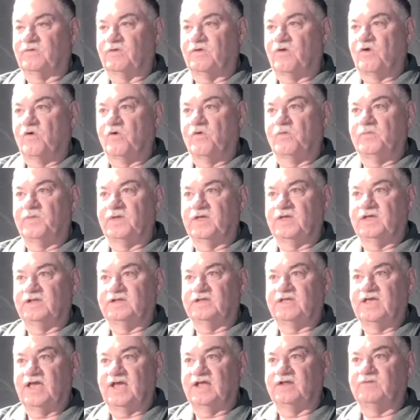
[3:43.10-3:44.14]
home in
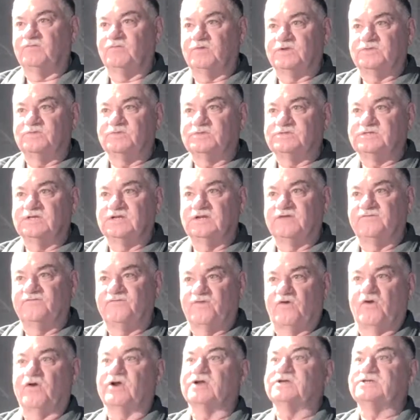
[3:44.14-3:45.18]
Kent, which was in the
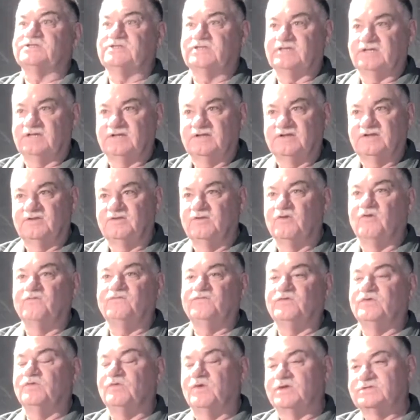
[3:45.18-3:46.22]
forest. No
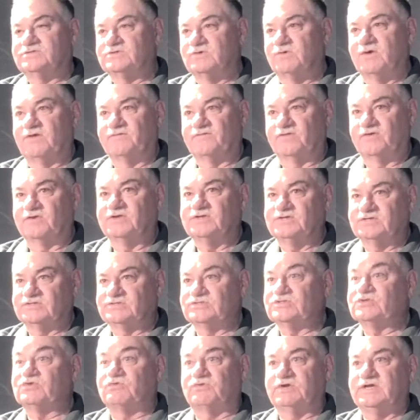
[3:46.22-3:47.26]
view whatsoever, just
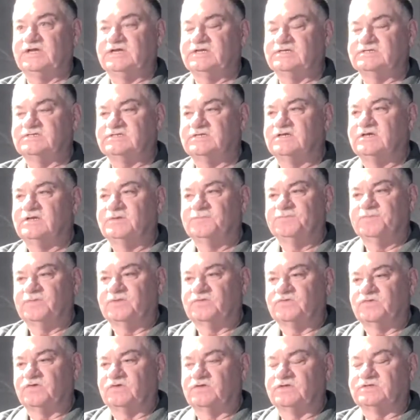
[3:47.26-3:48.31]
trees.
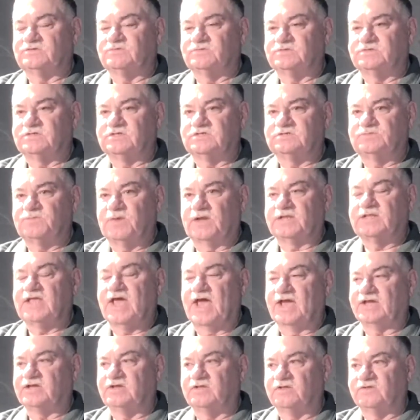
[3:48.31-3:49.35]
So this was a
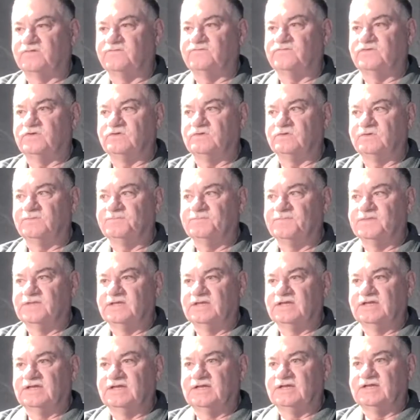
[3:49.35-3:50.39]
spectacular view.
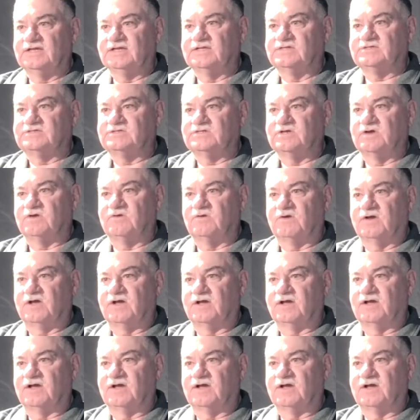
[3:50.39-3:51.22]
So